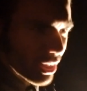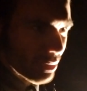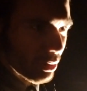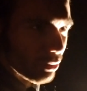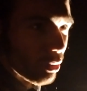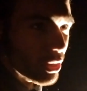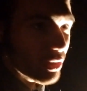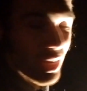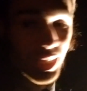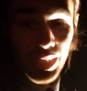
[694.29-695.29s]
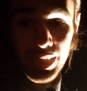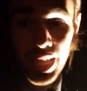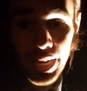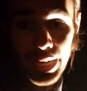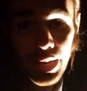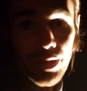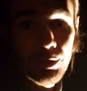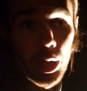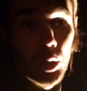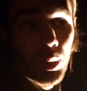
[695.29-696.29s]
about the roadie training is that it allows
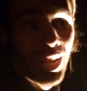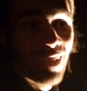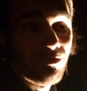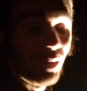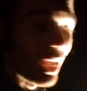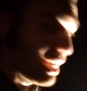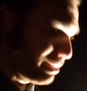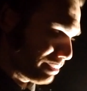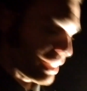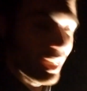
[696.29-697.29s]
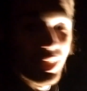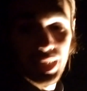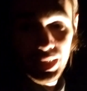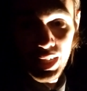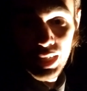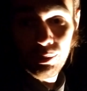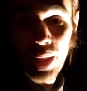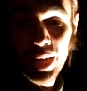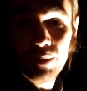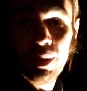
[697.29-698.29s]
me to do it half blind, because this thing's
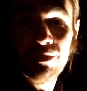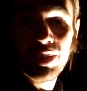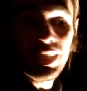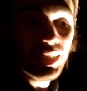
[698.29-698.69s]
blinding my face.